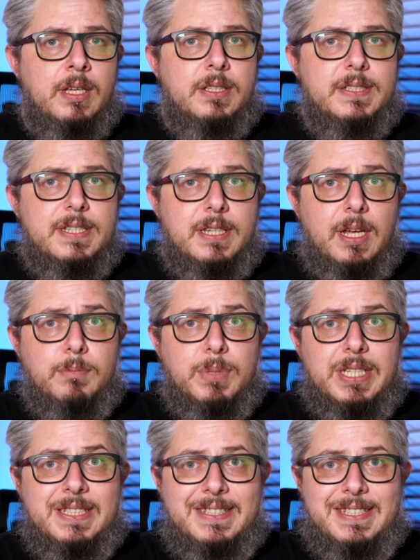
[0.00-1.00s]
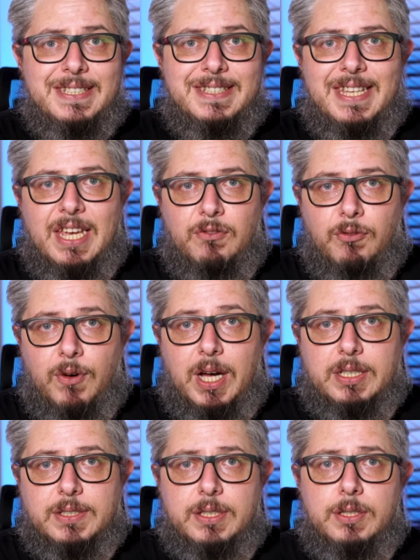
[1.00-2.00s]
The setup is easy and
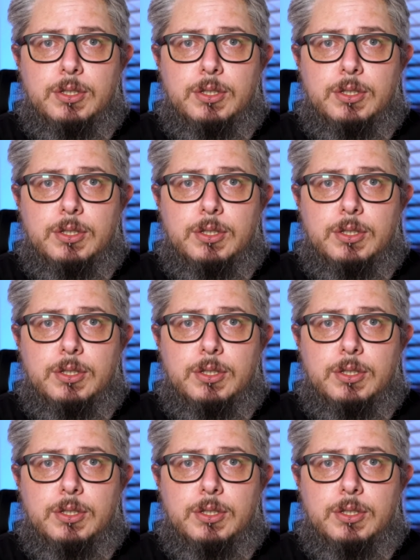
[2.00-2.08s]
fast.